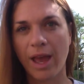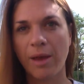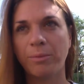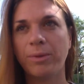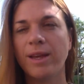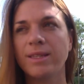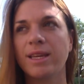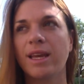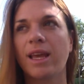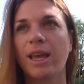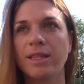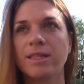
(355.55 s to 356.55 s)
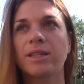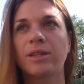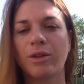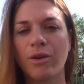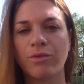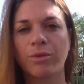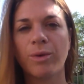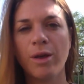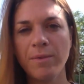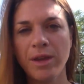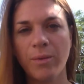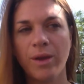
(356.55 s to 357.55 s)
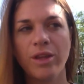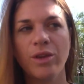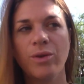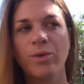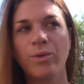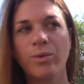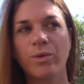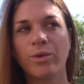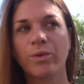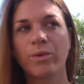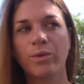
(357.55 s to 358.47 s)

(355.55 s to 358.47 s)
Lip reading: And plus, it gets a little overwhelming when you